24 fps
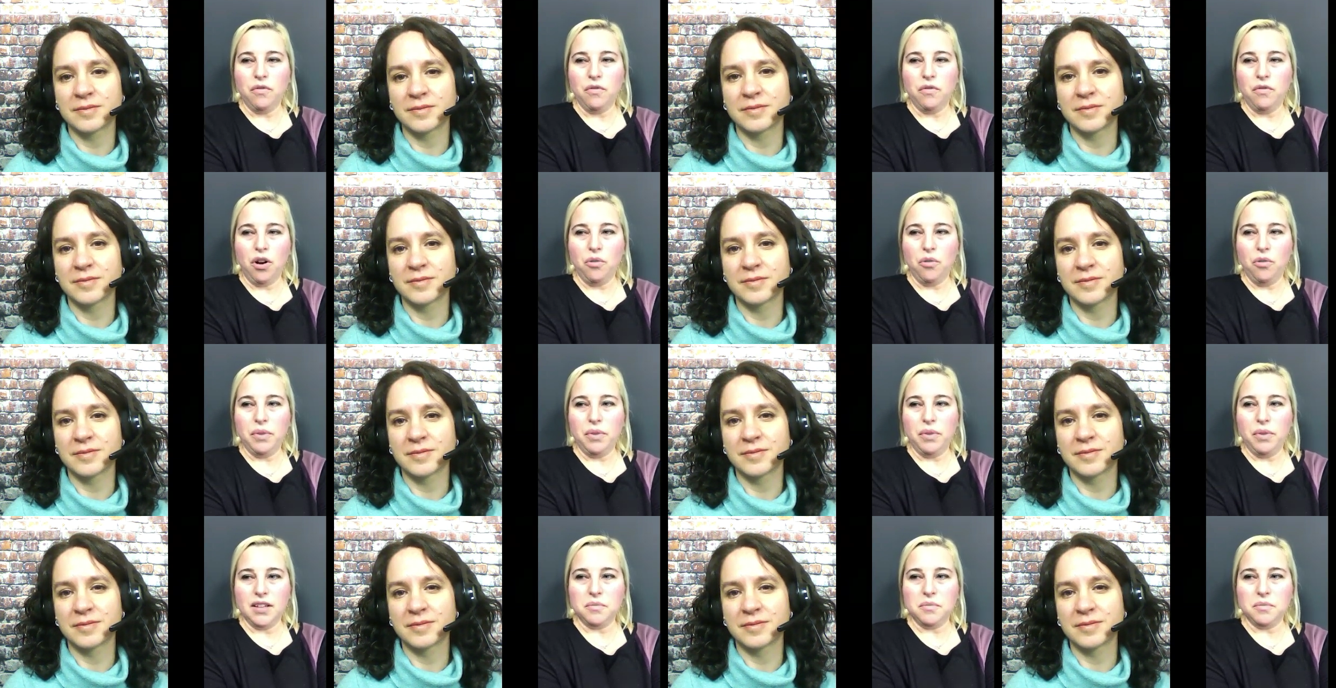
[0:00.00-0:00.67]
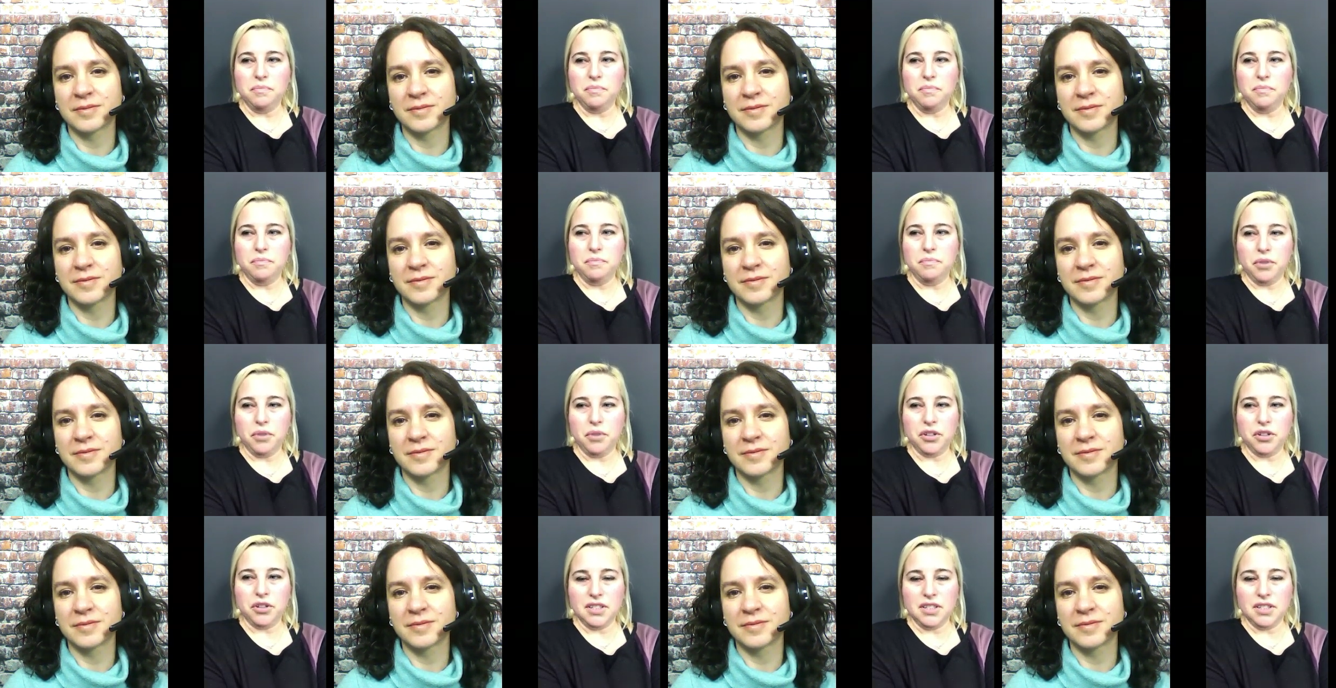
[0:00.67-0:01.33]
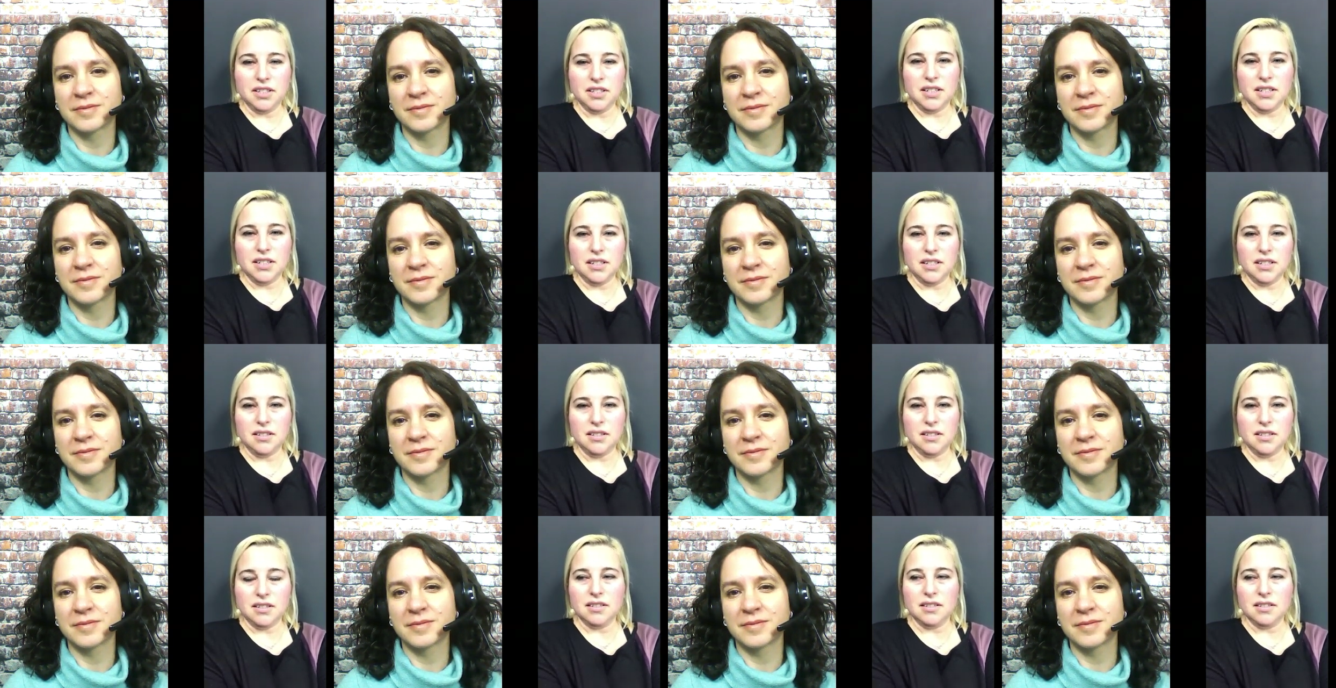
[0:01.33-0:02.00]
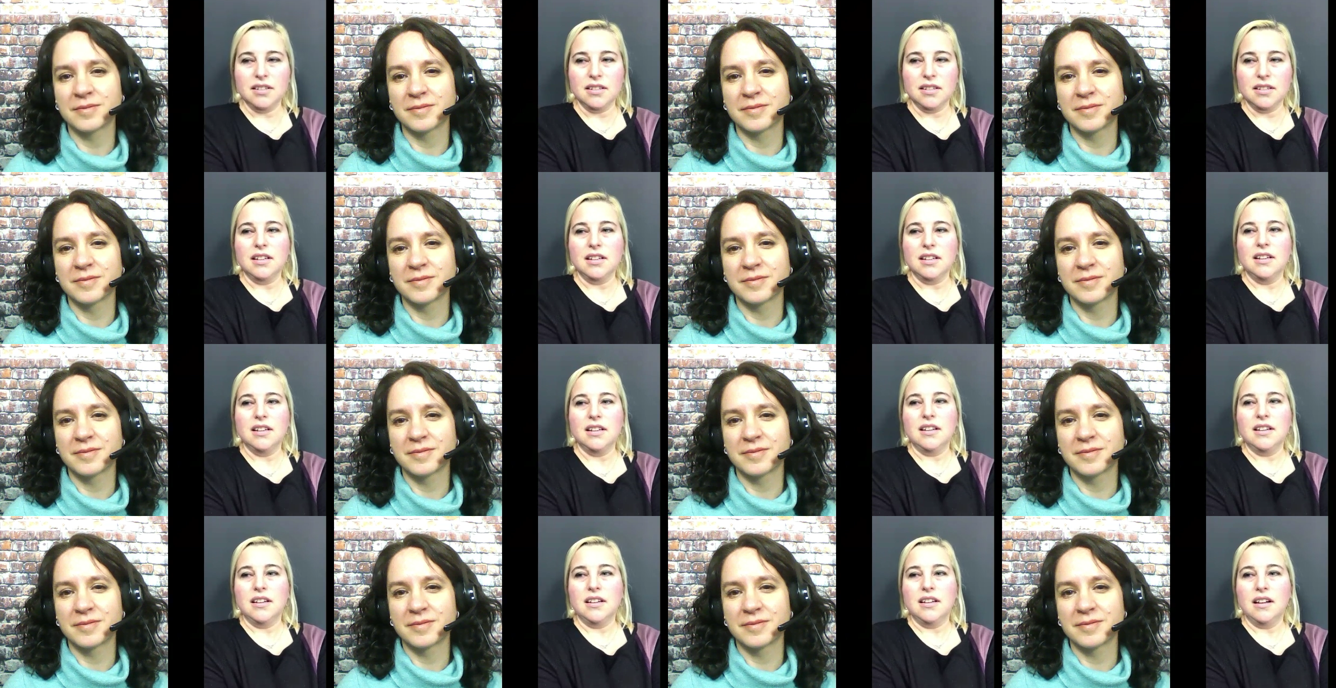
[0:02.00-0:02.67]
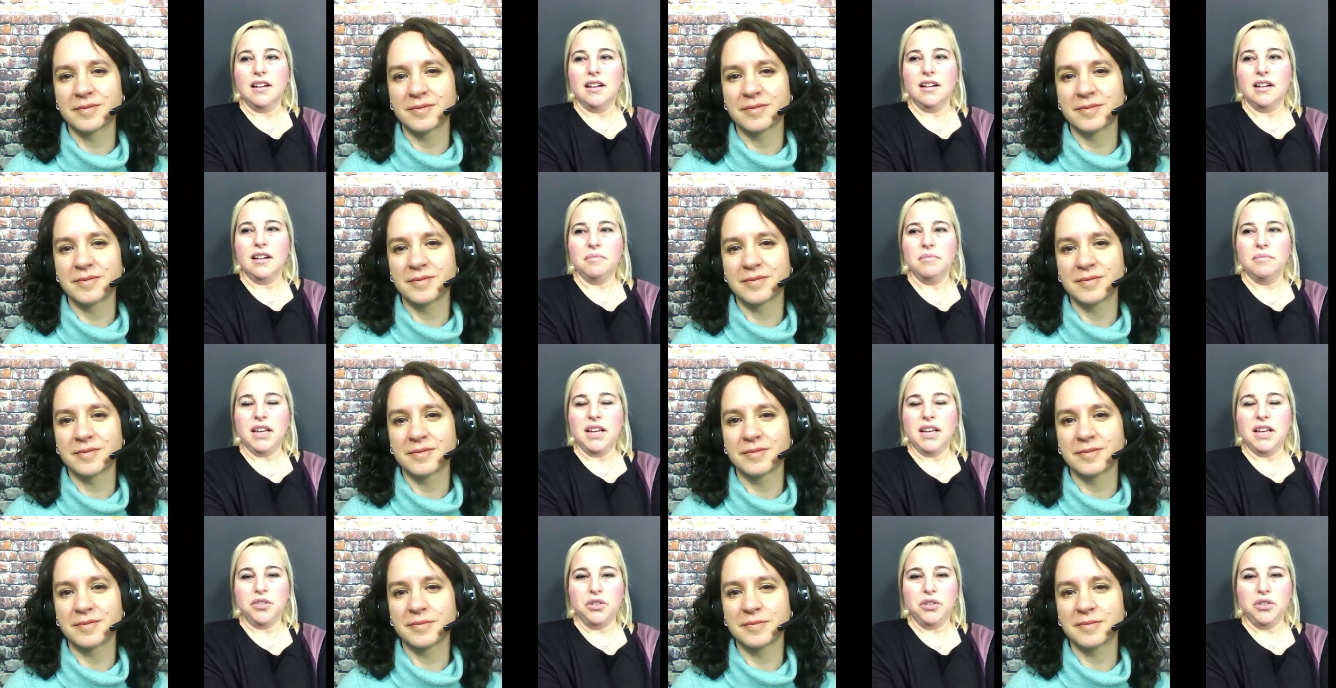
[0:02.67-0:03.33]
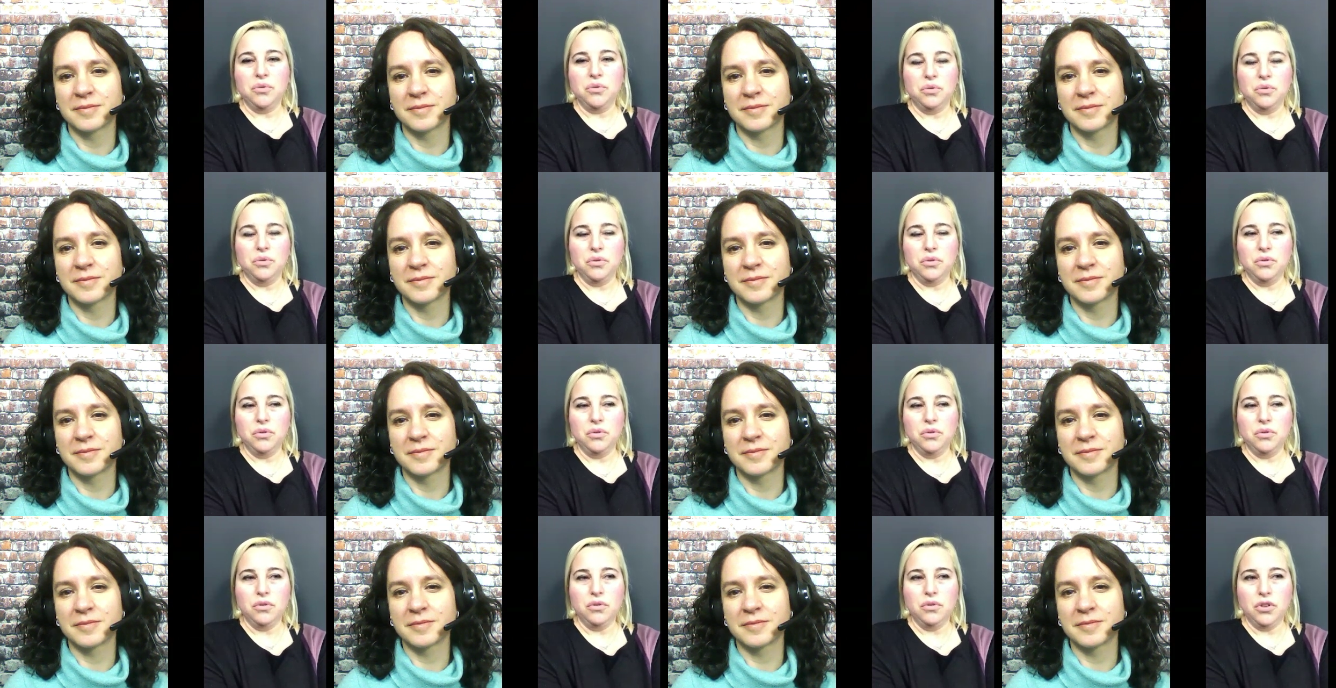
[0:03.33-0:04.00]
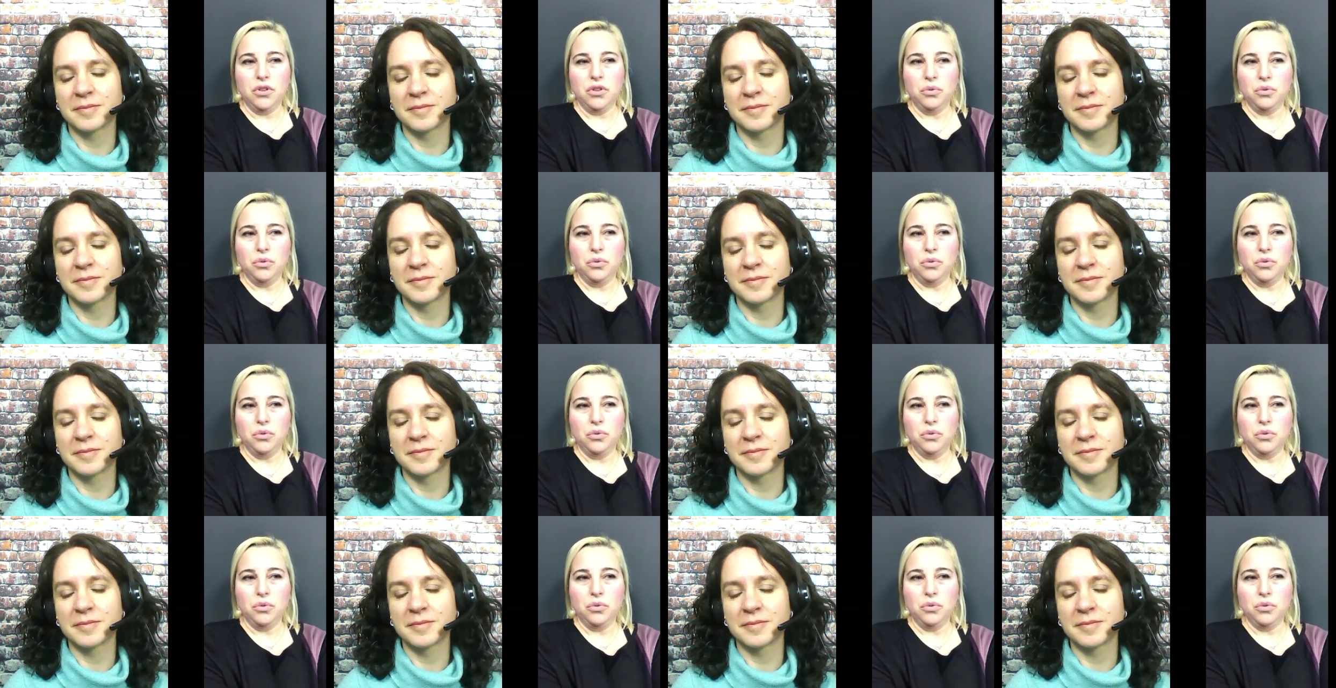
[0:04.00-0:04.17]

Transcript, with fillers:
Speaker 1: persistence, uh, because you you will